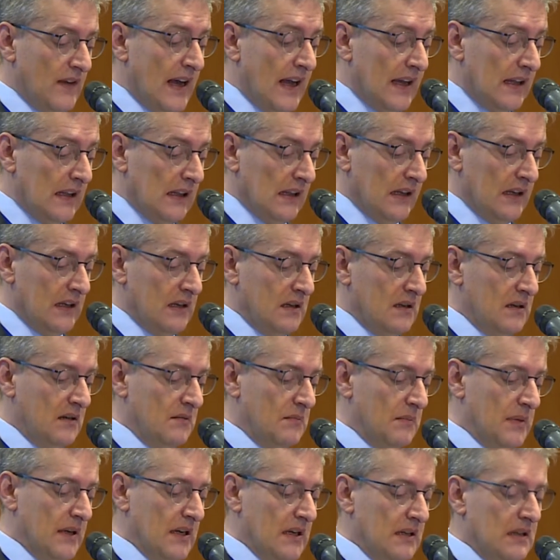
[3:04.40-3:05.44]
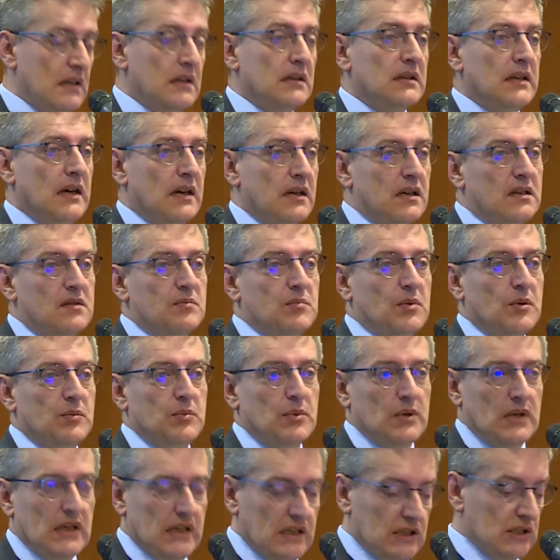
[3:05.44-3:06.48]
widely by the target
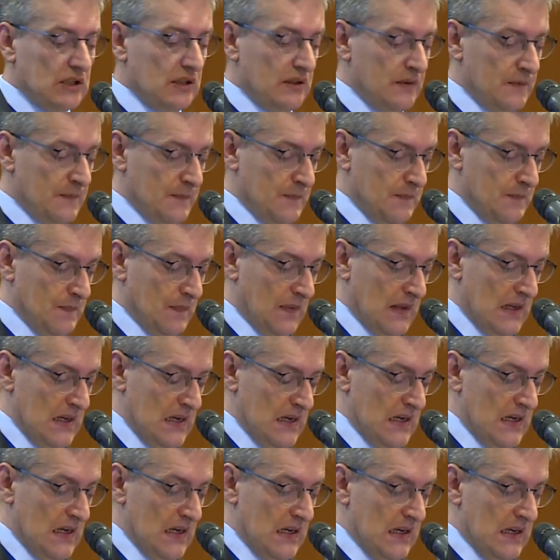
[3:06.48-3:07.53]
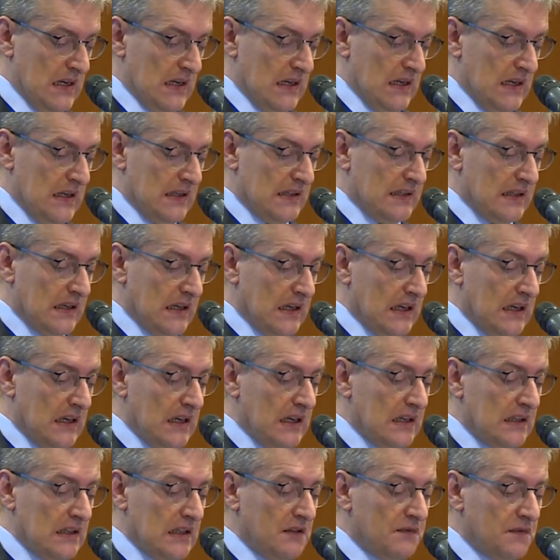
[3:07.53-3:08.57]
population.
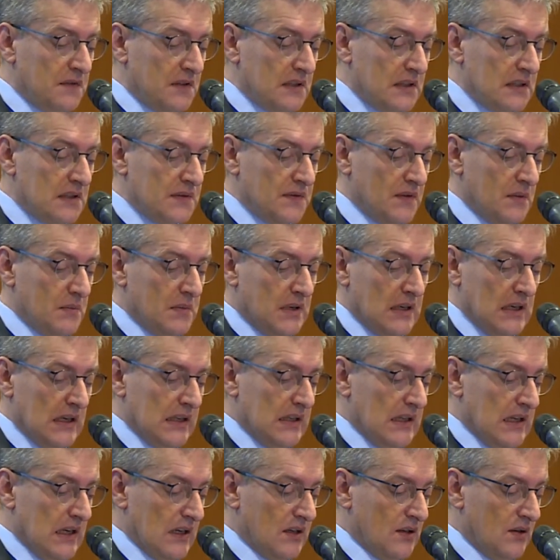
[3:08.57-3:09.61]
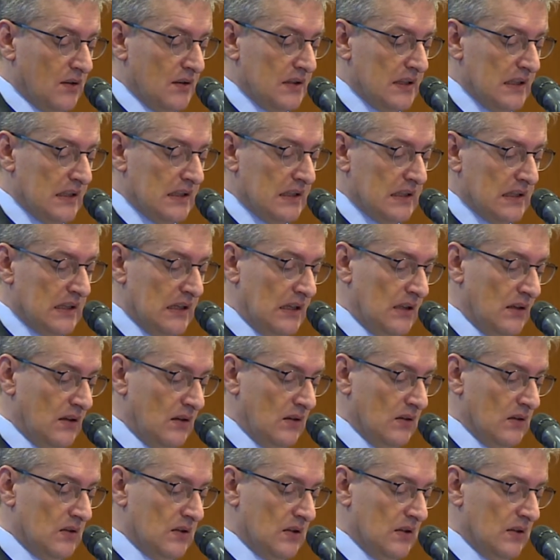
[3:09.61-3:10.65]
Screening differs from early diagnosis
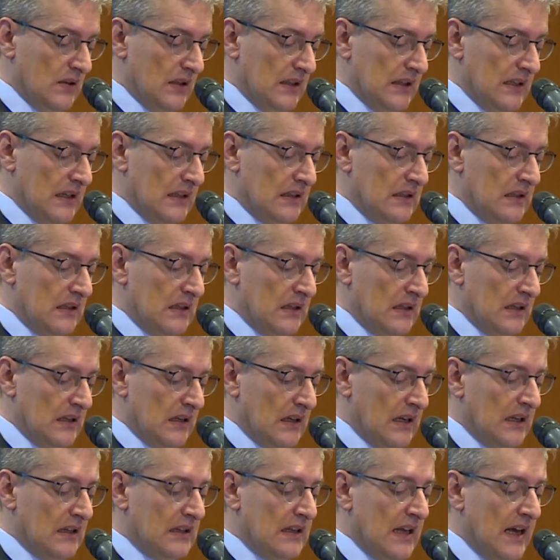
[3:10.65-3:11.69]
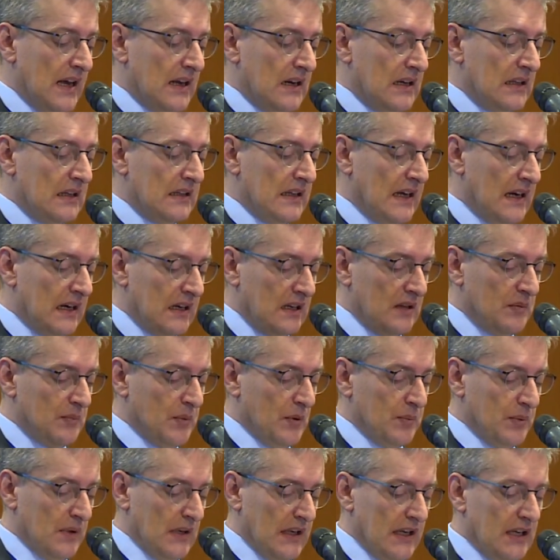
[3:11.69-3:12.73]
also in that an entire target
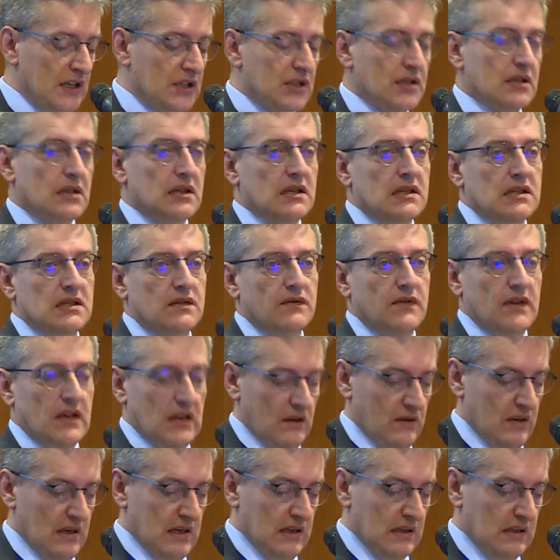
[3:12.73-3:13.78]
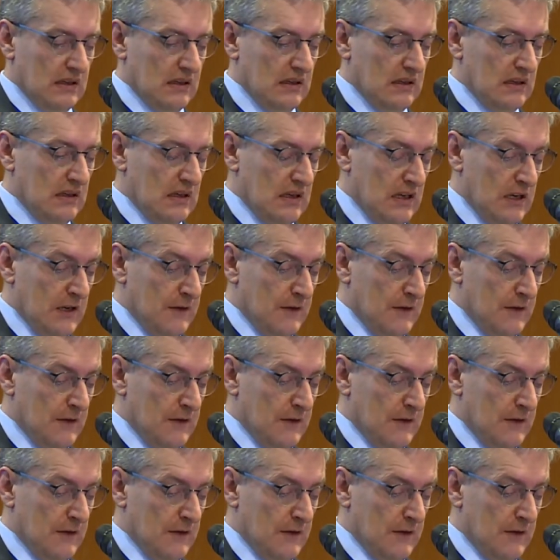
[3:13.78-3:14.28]
population is evaluated